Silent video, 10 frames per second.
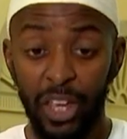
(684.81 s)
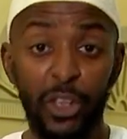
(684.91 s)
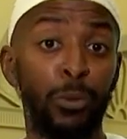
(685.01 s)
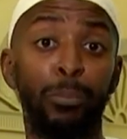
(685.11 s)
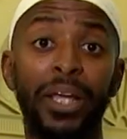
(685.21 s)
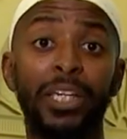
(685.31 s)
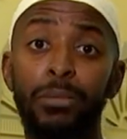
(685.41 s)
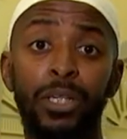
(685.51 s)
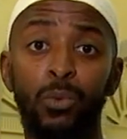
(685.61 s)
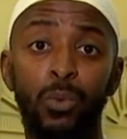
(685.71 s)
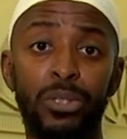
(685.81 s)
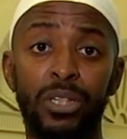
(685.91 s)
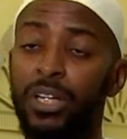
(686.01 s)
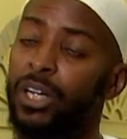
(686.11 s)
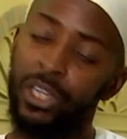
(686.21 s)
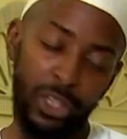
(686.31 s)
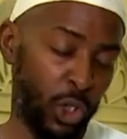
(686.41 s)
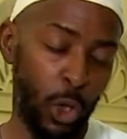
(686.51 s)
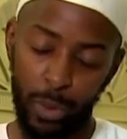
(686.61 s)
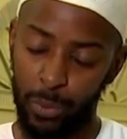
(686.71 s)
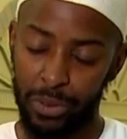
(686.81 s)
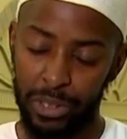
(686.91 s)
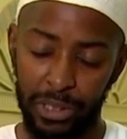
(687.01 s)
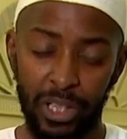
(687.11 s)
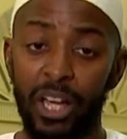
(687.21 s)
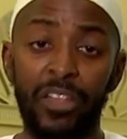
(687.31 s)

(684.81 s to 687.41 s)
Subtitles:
You complained about the water, you got what you wanted.